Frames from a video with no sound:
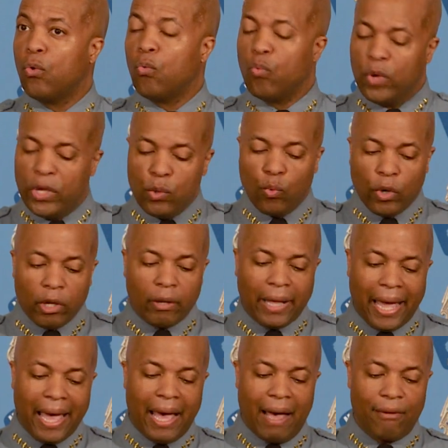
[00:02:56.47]
we will
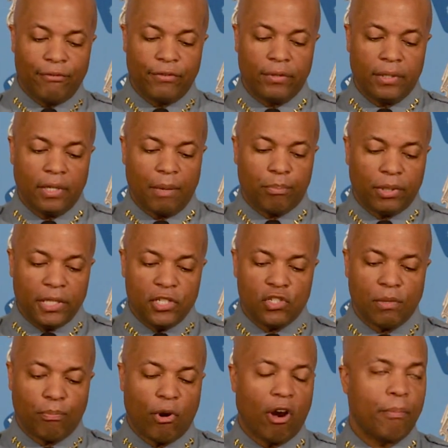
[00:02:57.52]
have a police
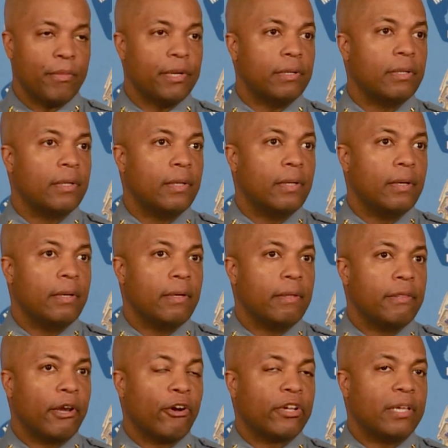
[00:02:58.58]
department
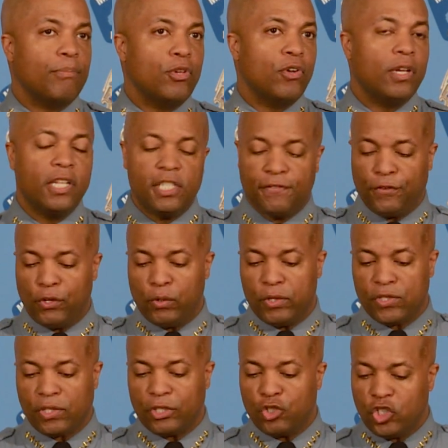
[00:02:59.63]
that our communities view
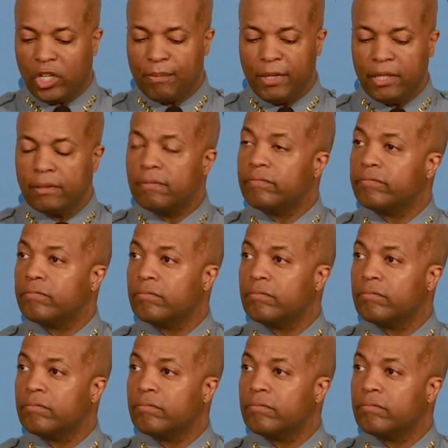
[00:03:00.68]
as legitimate,